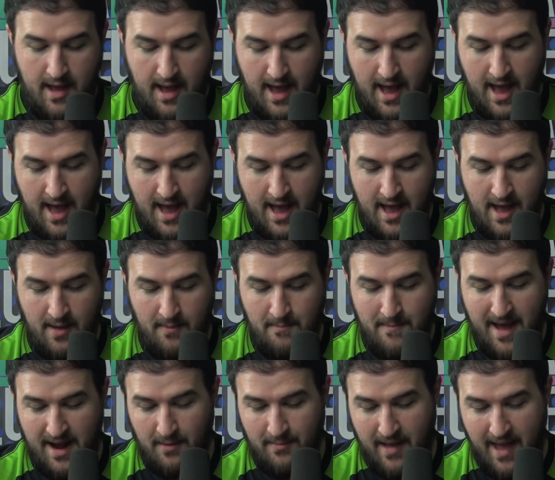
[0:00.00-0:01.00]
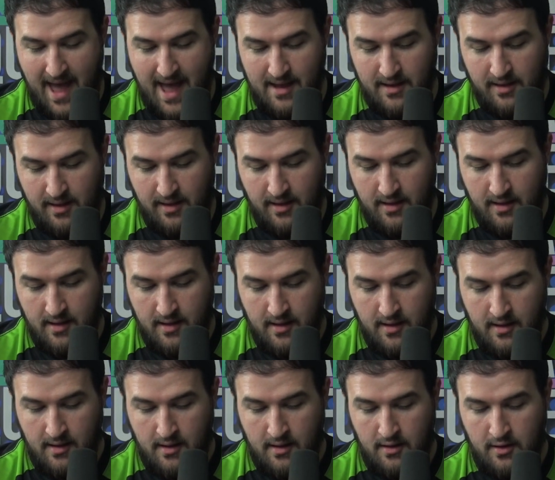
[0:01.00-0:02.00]
Metabat,
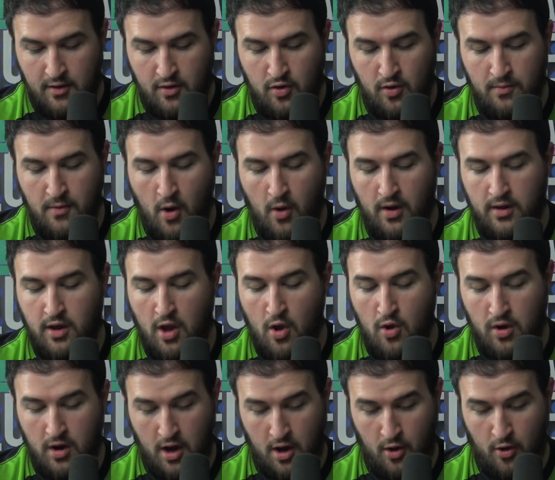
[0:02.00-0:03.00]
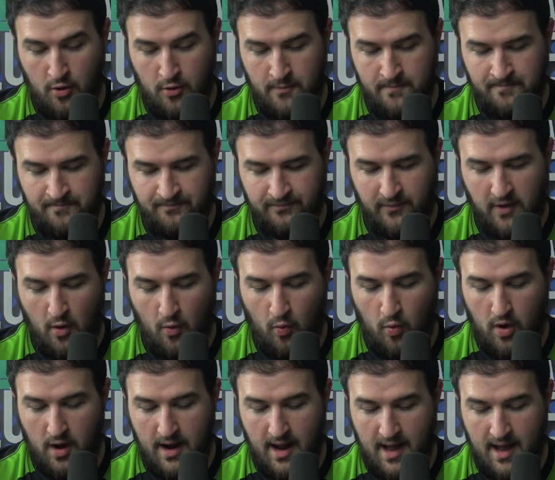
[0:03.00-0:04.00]
Kumoatoko,
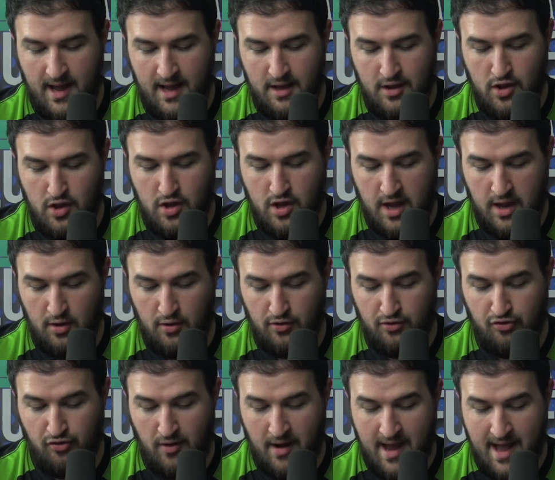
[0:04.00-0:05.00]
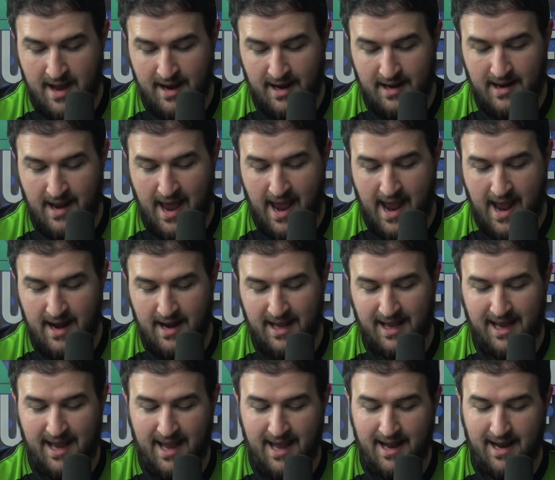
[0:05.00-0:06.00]
One-Eyed Shield Dragon, and
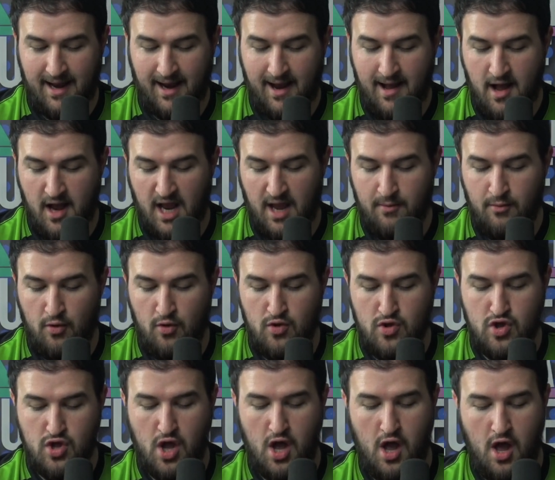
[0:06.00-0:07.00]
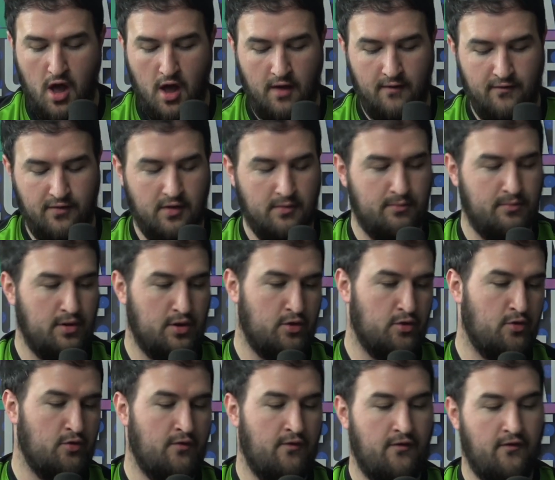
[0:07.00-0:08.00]
again, Kagemusha of the
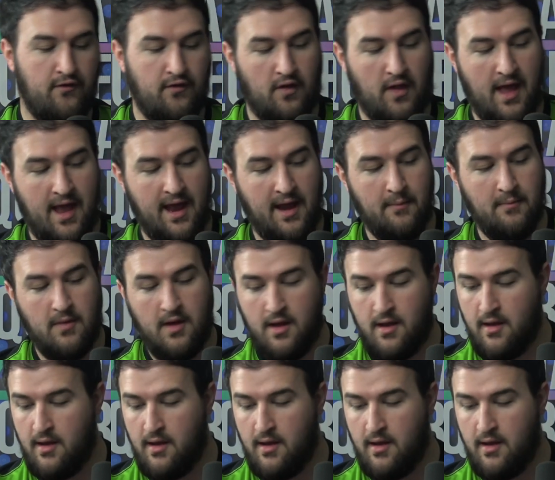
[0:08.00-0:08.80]
Blue Flame.